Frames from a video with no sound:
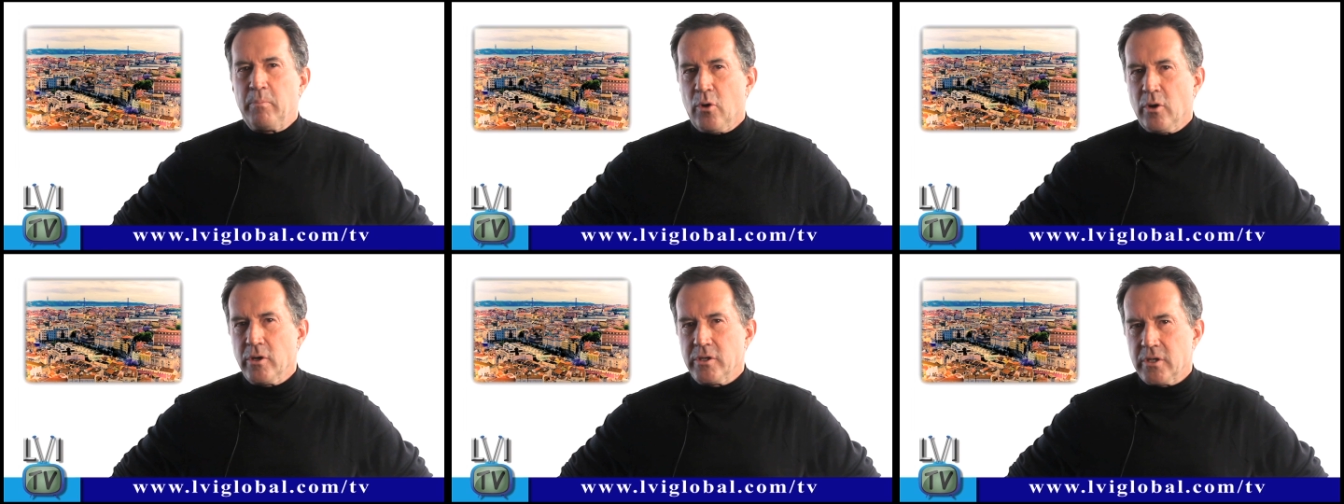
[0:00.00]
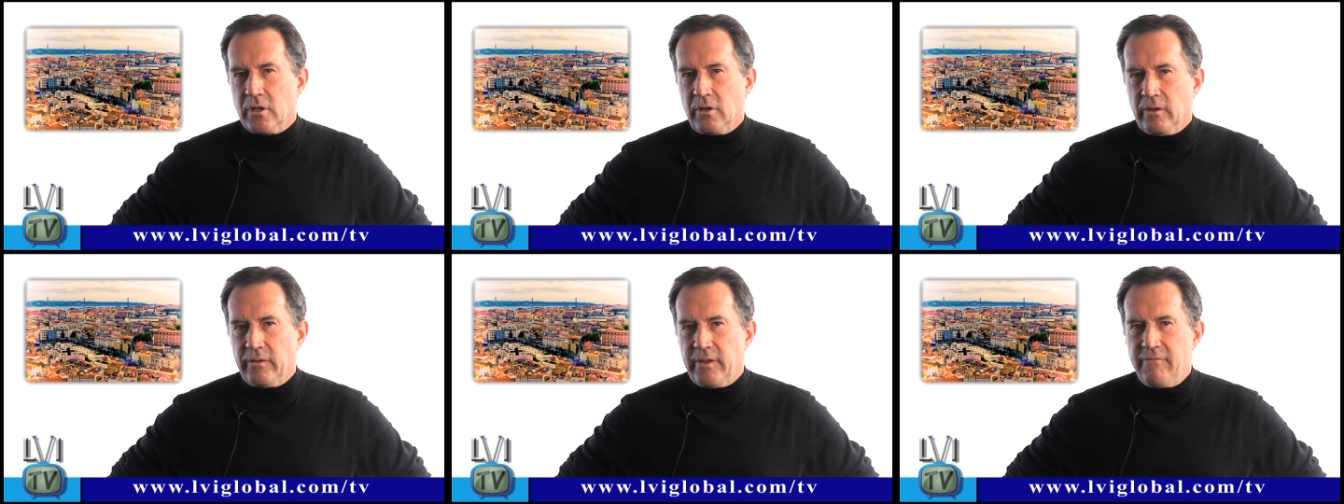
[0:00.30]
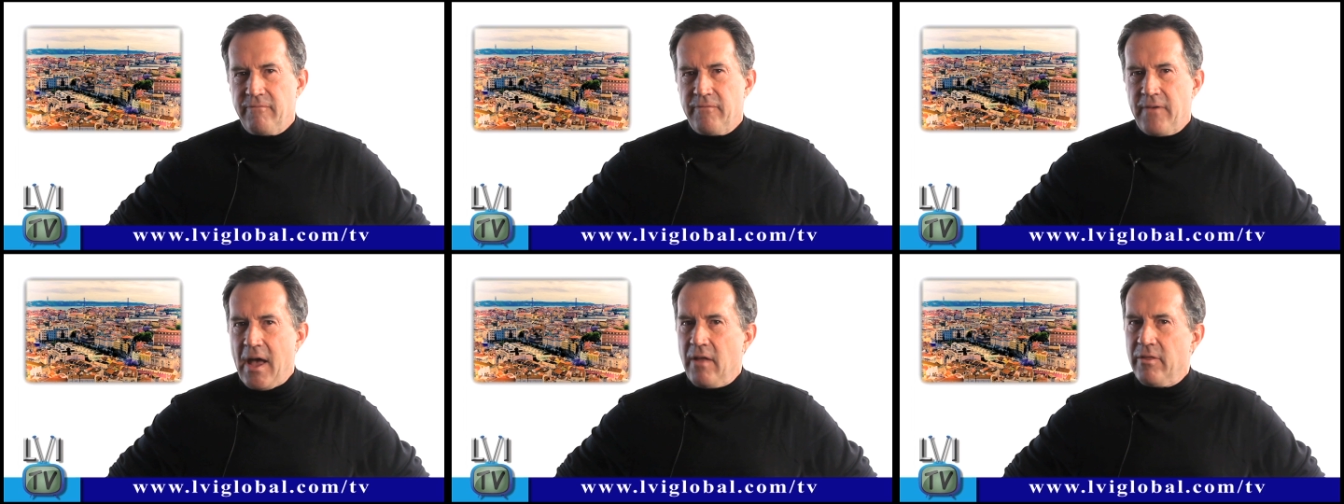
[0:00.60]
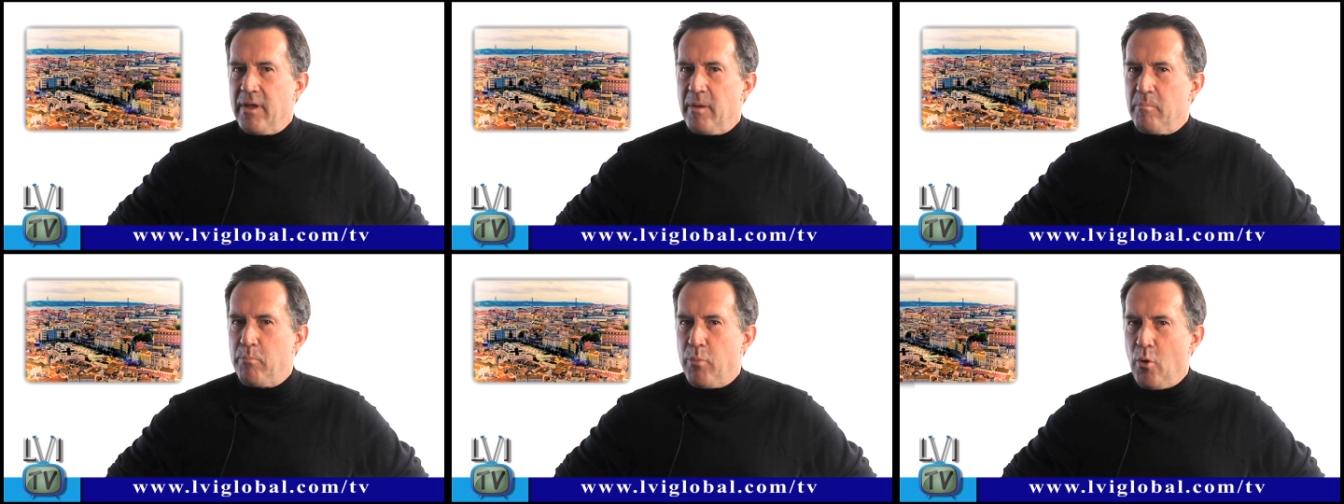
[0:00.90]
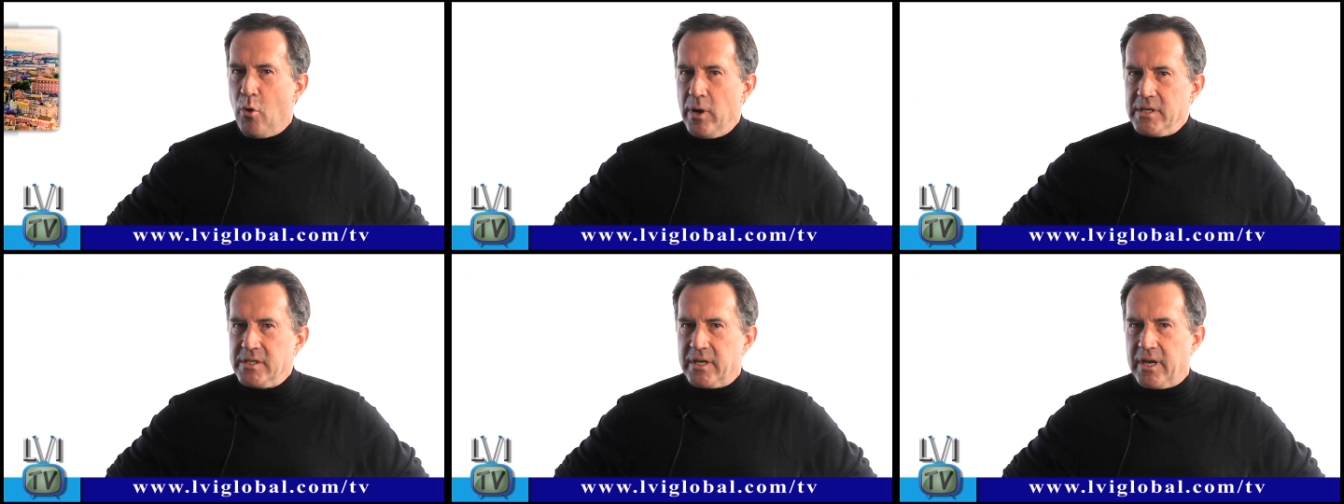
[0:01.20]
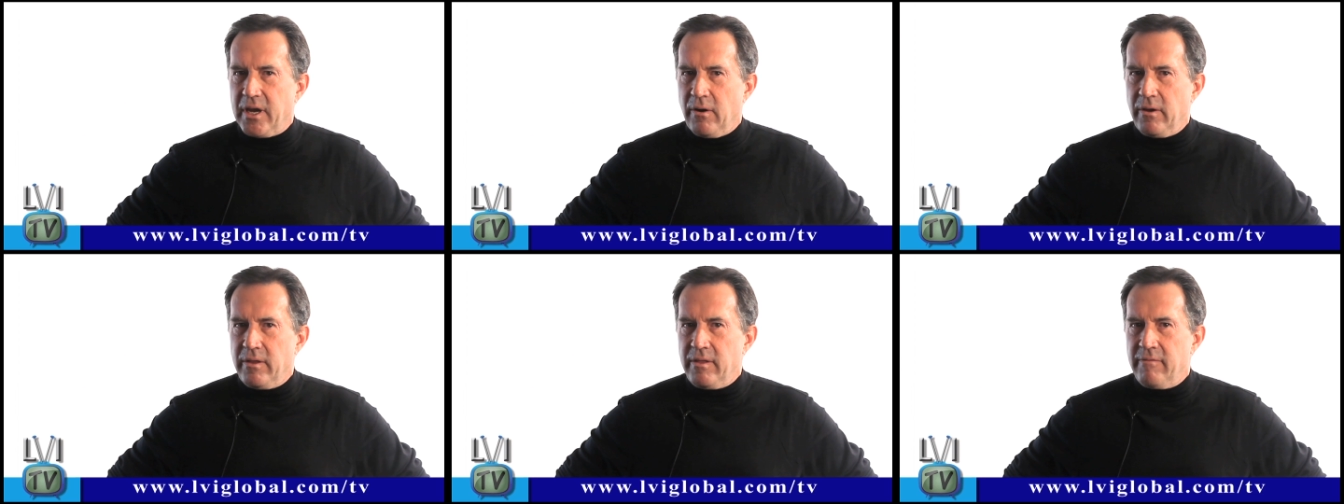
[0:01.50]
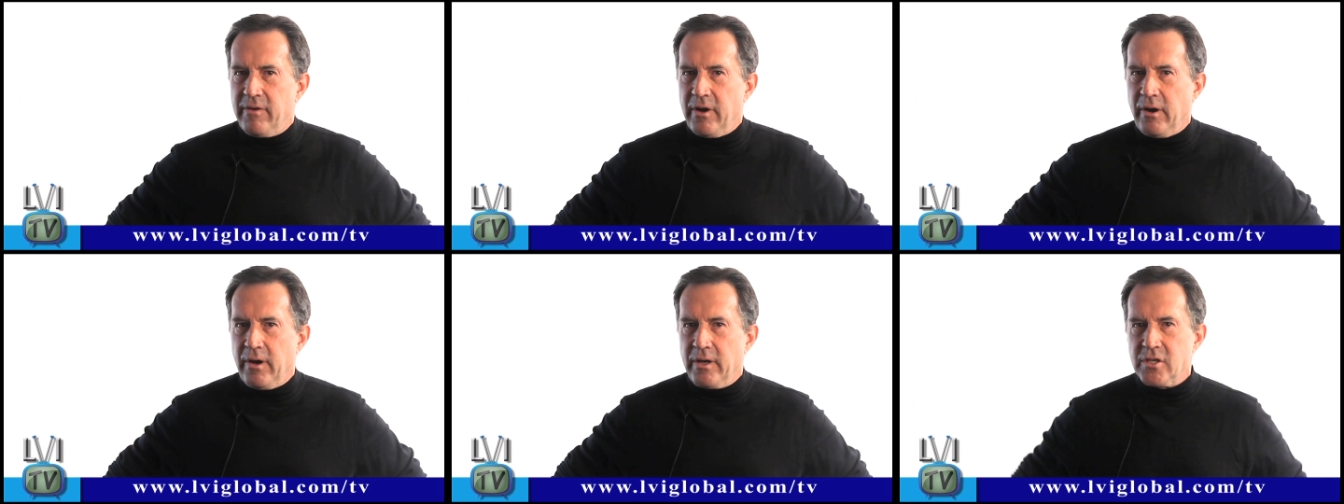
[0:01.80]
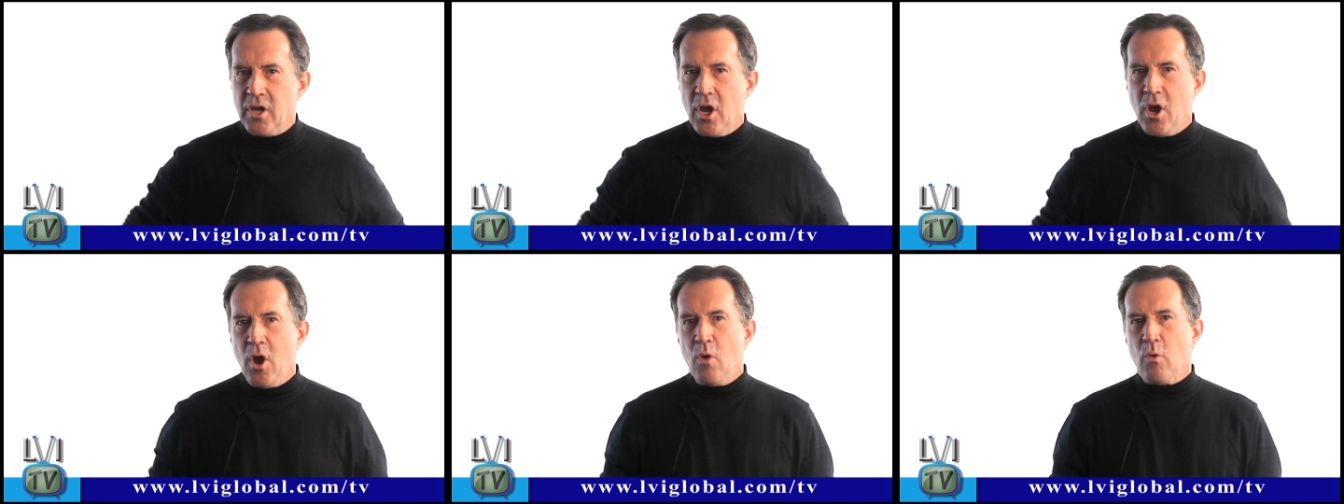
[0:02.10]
Portugal, they found that boys carrying the variants